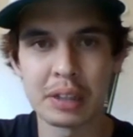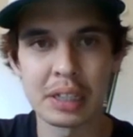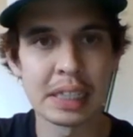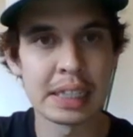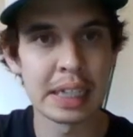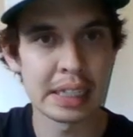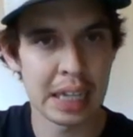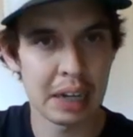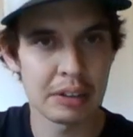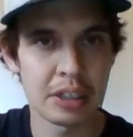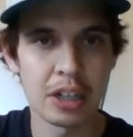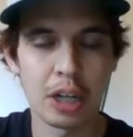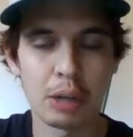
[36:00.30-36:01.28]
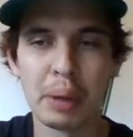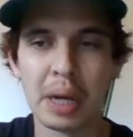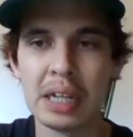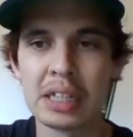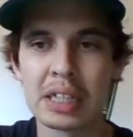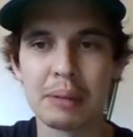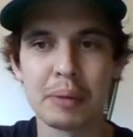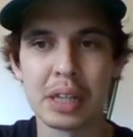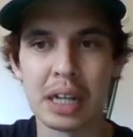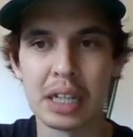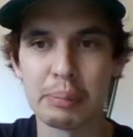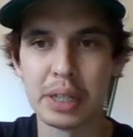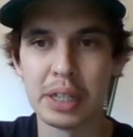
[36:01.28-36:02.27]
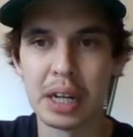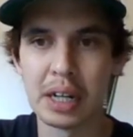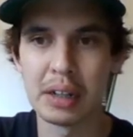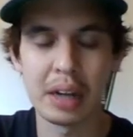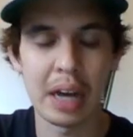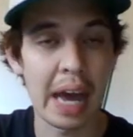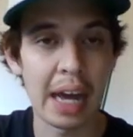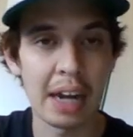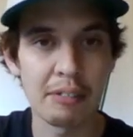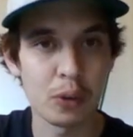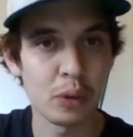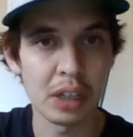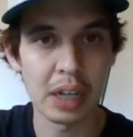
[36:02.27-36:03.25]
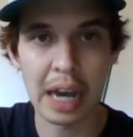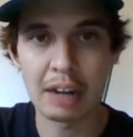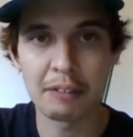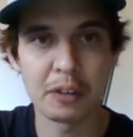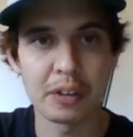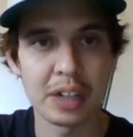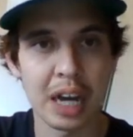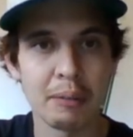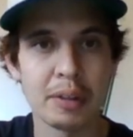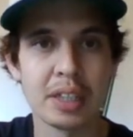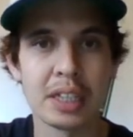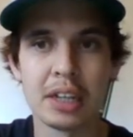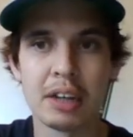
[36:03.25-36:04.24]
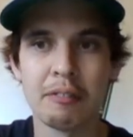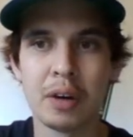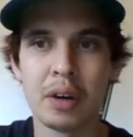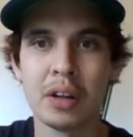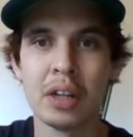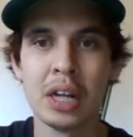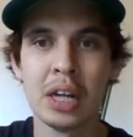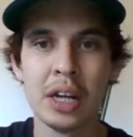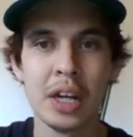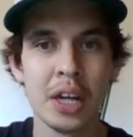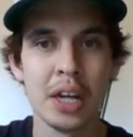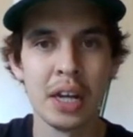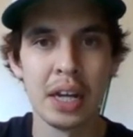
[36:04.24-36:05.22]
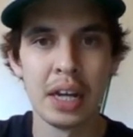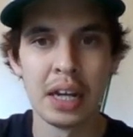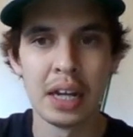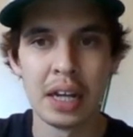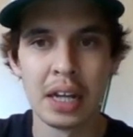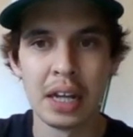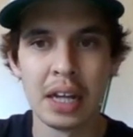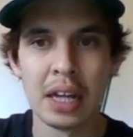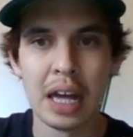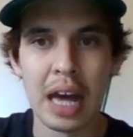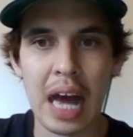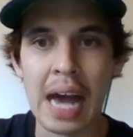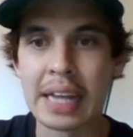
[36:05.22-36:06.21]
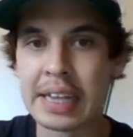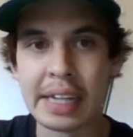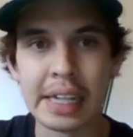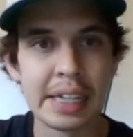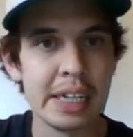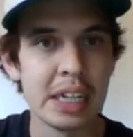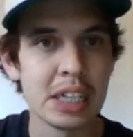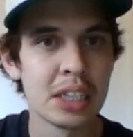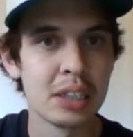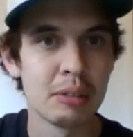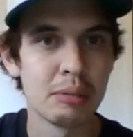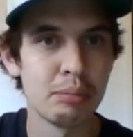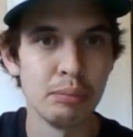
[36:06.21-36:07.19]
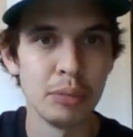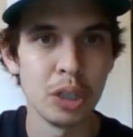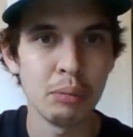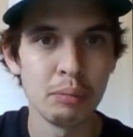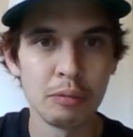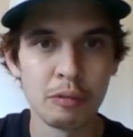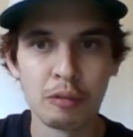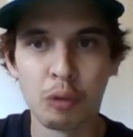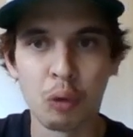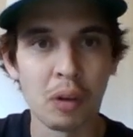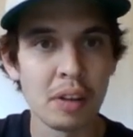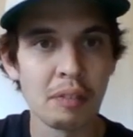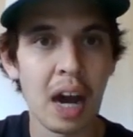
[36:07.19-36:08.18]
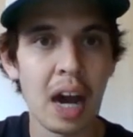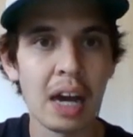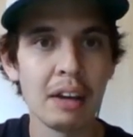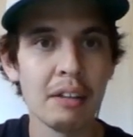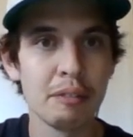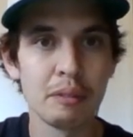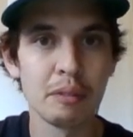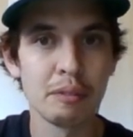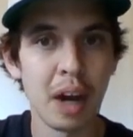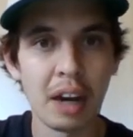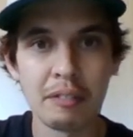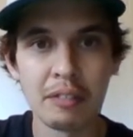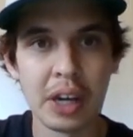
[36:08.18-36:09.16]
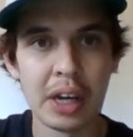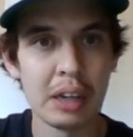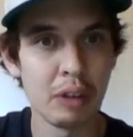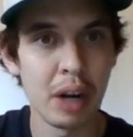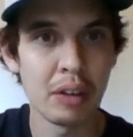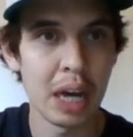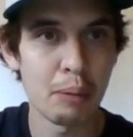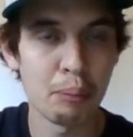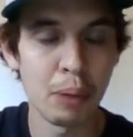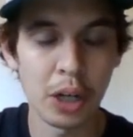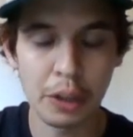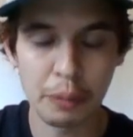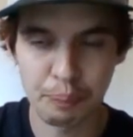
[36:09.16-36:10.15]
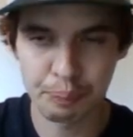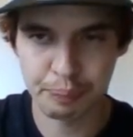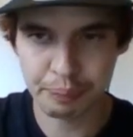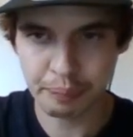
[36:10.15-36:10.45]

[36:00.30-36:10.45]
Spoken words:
that was a 6,000-yard pace, something that's been done only a handful of times in the CFL. I think he gets, 45, 5K around that mark.